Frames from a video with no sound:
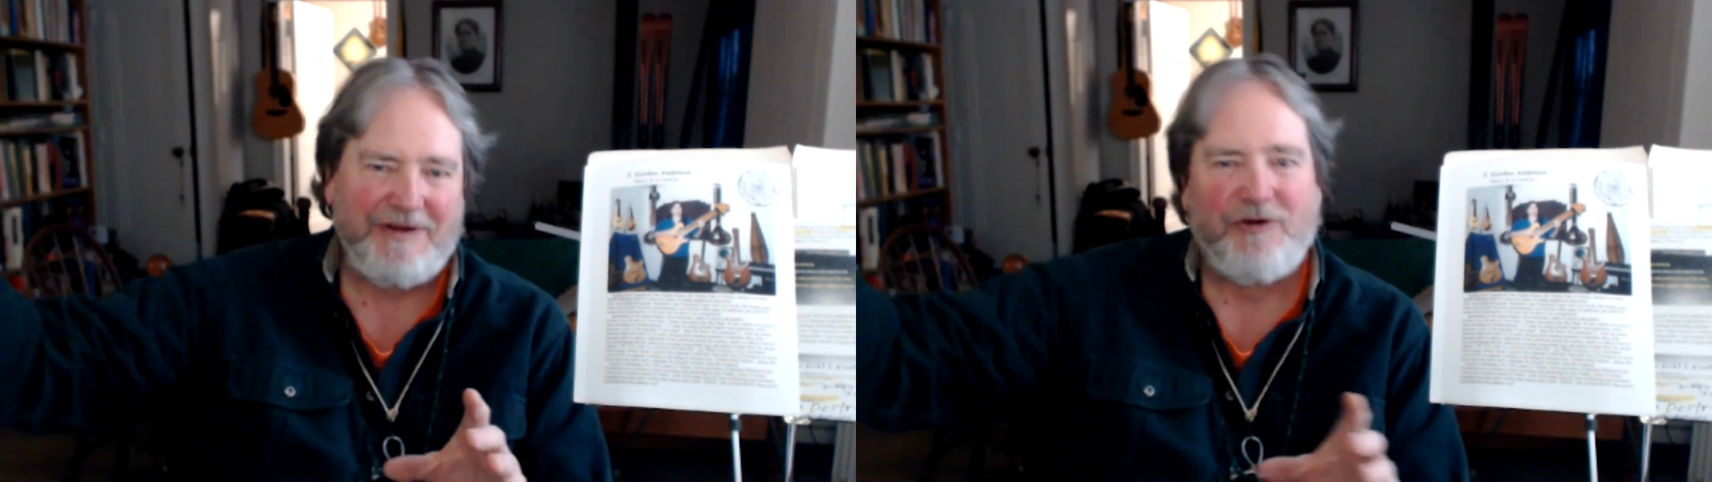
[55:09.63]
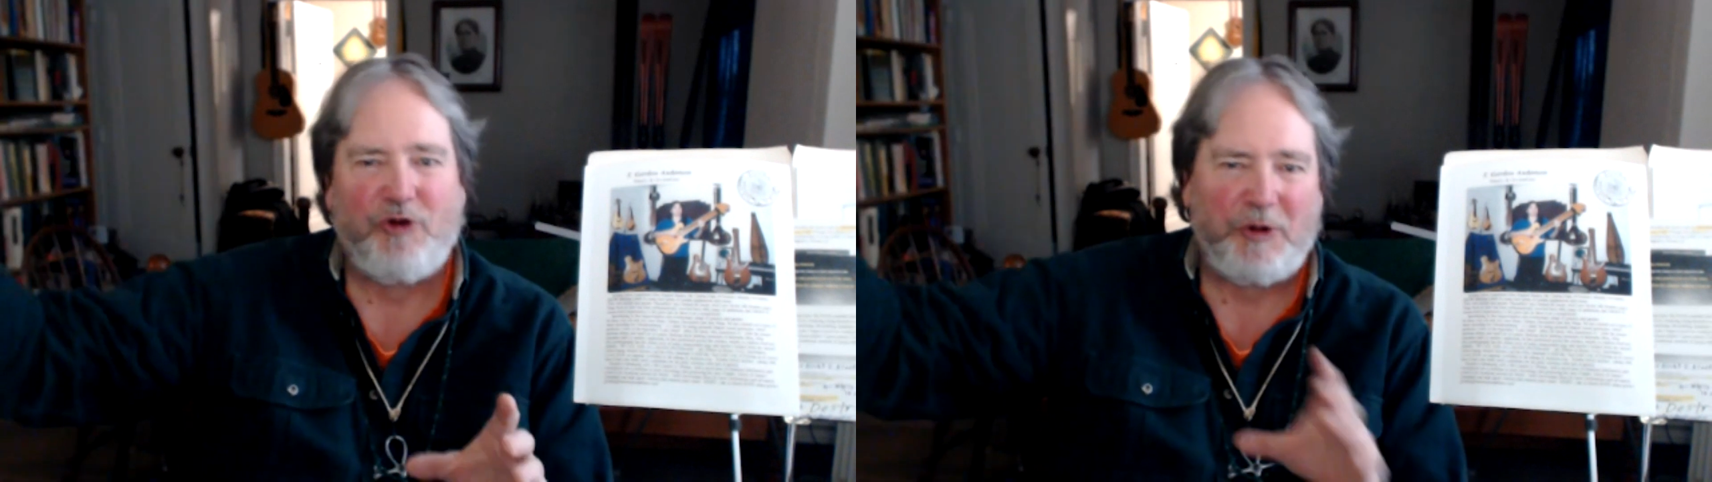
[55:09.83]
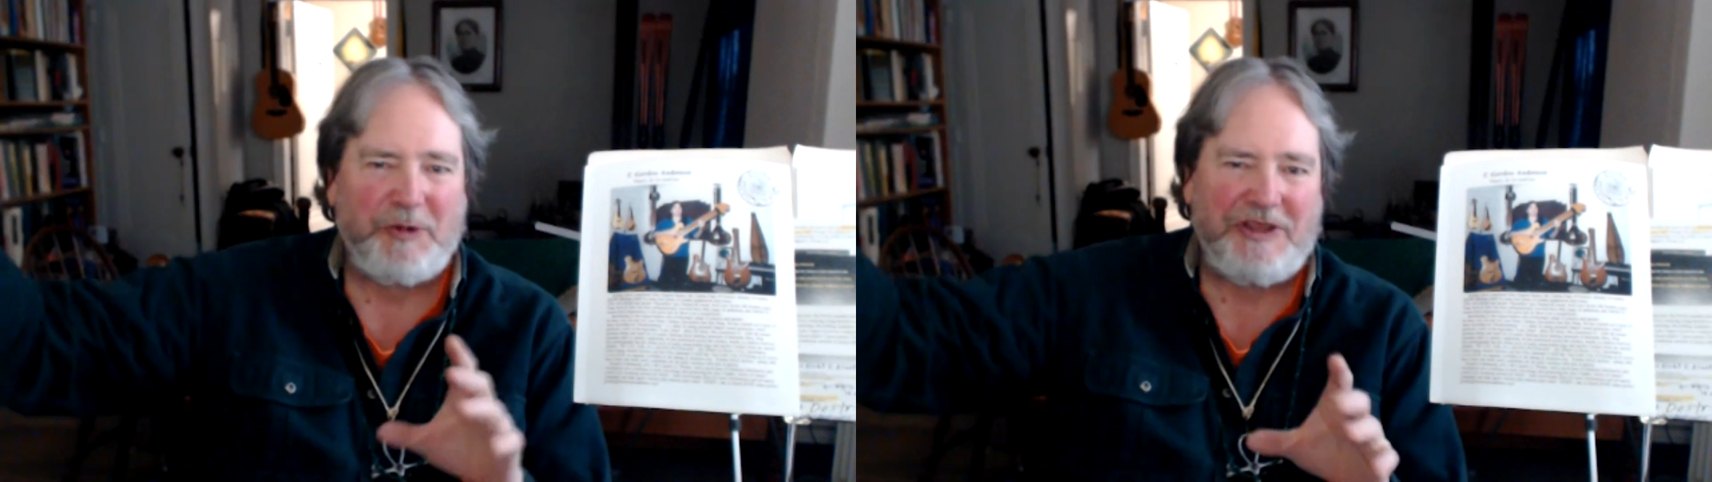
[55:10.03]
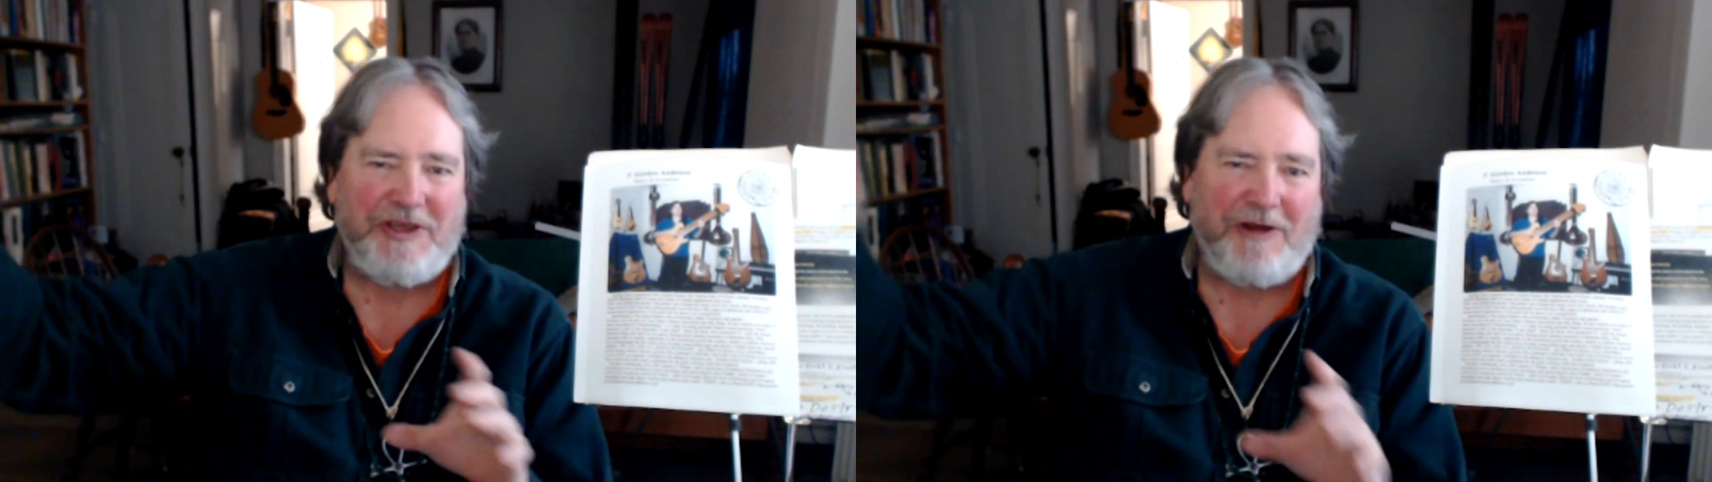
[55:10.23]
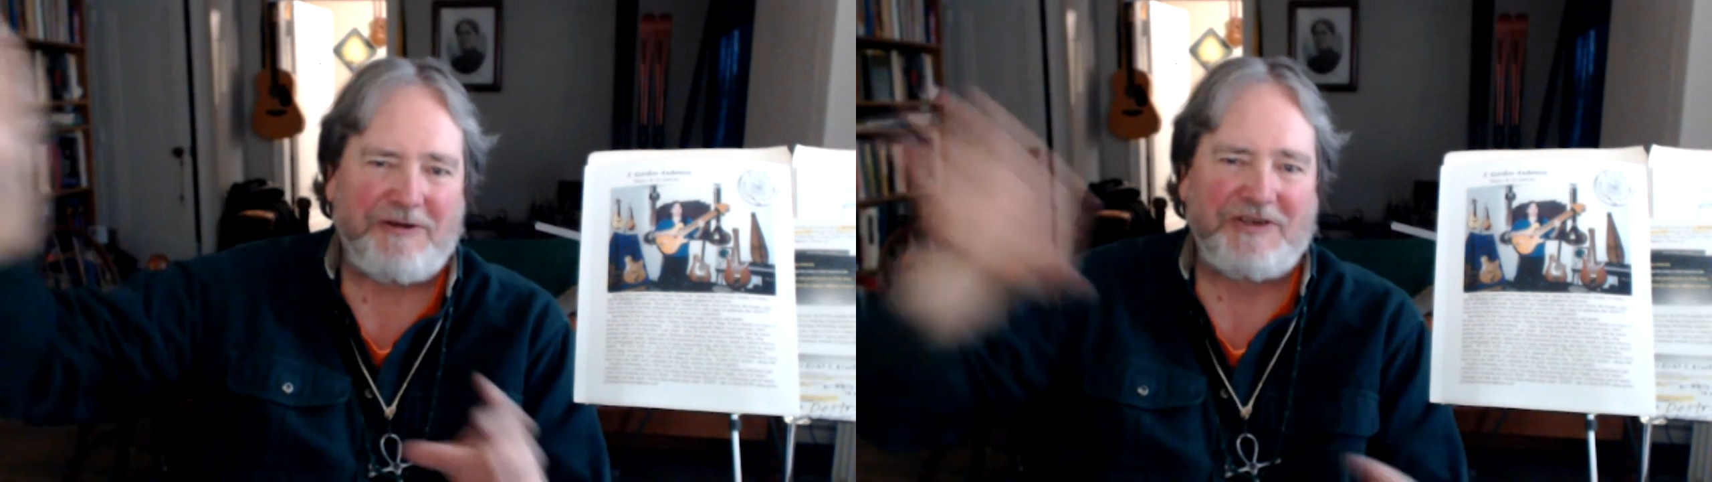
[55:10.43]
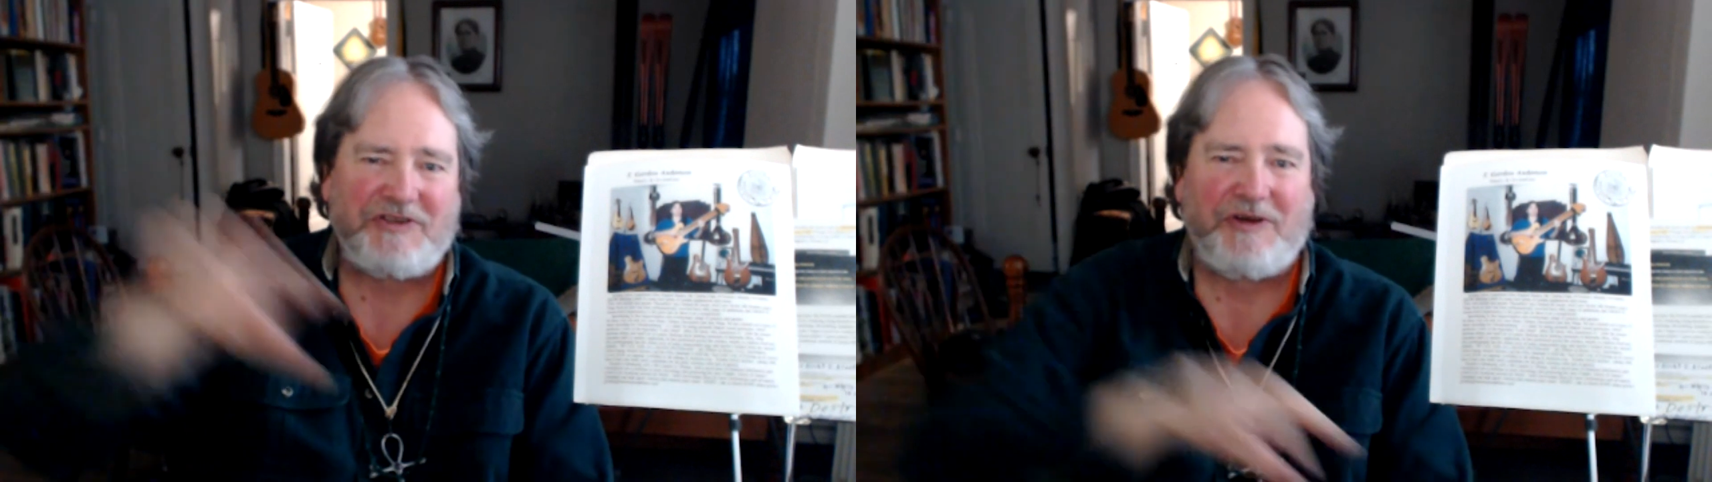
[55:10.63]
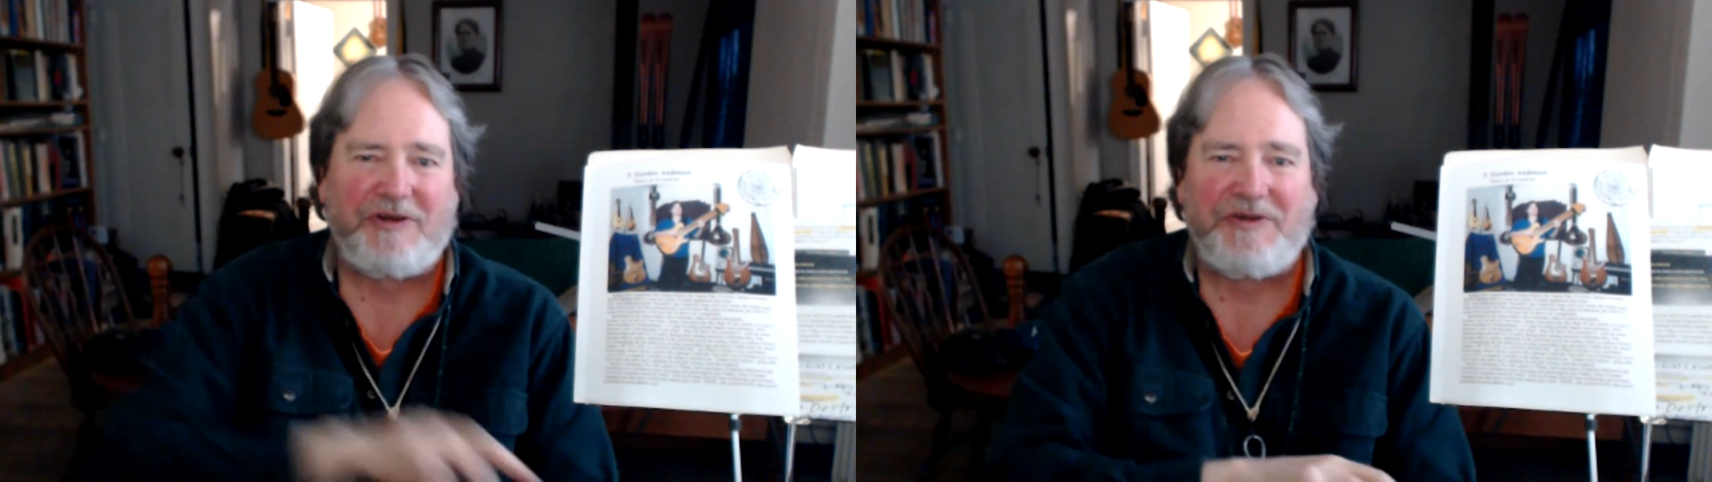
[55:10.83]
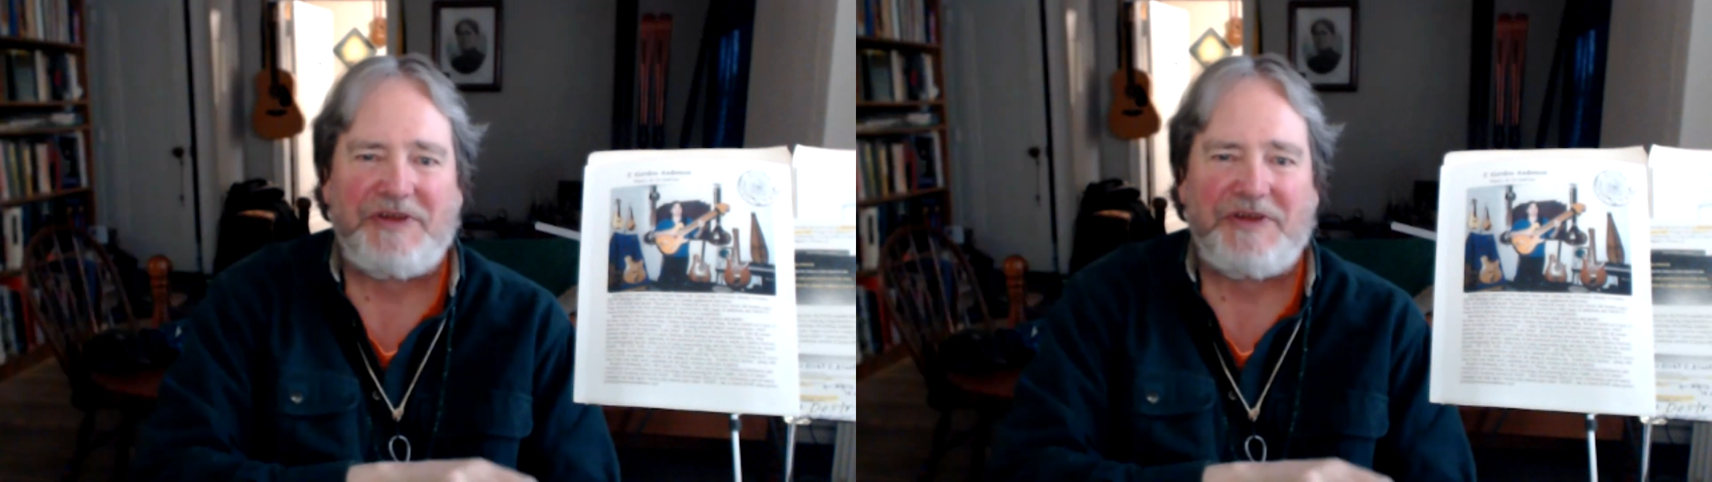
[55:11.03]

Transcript: Norway and the Arctic Circle